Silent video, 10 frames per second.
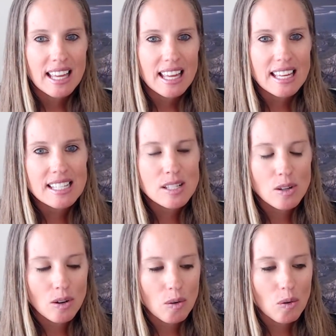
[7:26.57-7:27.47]
is
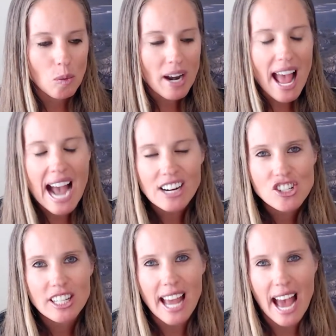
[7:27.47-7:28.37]
what
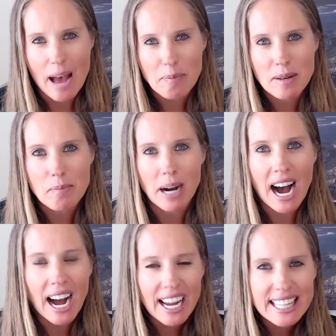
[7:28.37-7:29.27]
actually happened
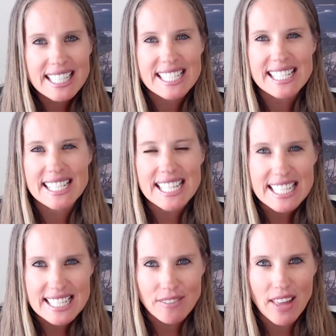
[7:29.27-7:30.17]
behind the
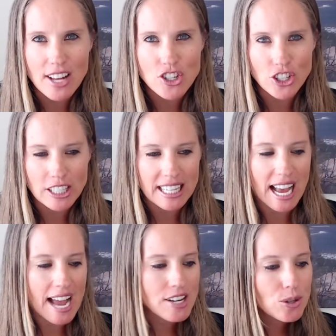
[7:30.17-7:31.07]
scenes of that journey.
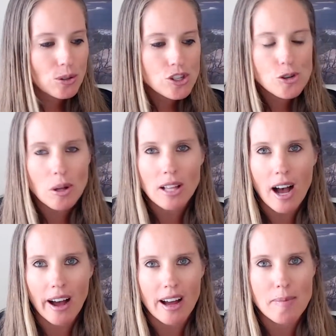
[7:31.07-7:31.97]
I told you a
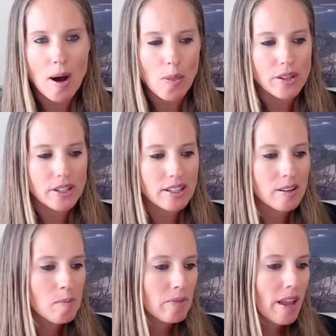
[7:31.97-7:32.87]
lot about the
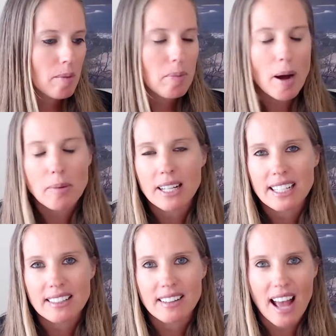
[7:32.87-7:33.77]

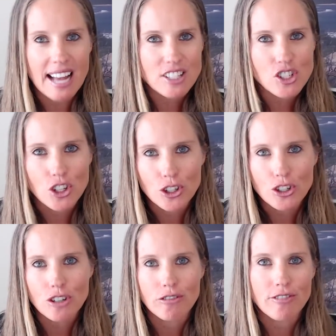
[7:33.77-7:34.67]
public
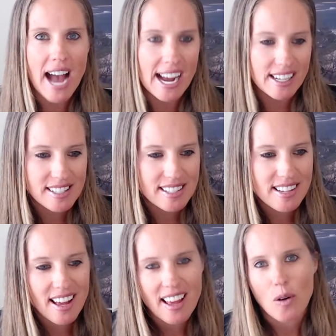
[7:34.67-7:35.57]
external facts.
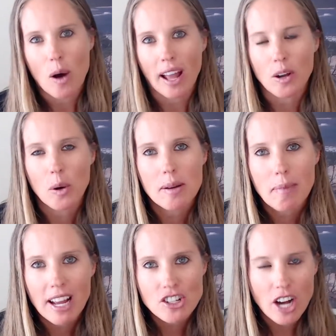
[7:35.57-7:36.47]
I quit
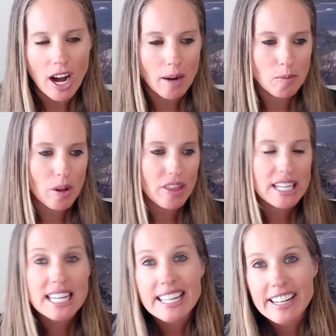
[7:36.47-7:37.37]
my job. Within
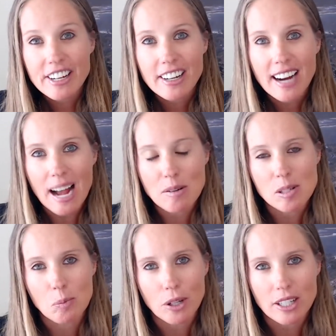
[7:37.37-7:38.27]
a year, I was
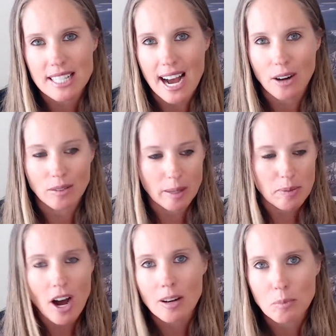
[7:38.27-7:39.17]
booked out, like
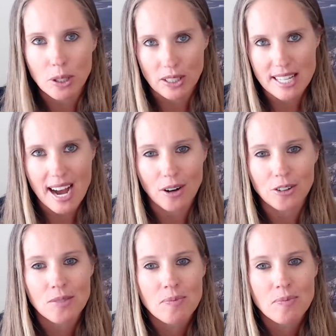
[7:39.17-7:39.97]
beyond booked out.